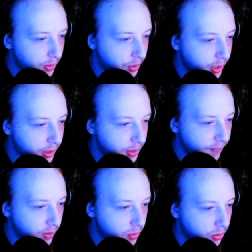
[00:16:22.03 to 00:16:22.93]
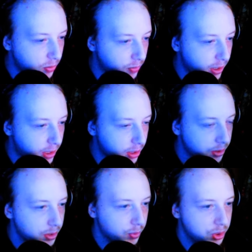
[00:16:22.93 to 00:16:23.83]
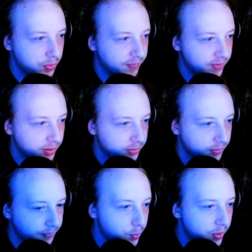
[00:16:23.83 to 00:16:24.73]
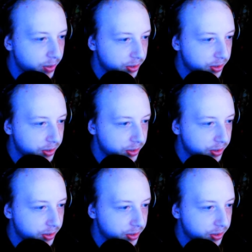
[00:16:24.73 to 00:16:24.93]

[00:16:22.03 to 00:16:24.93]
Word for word: There is a vehicle right here, so we should be fine. And it would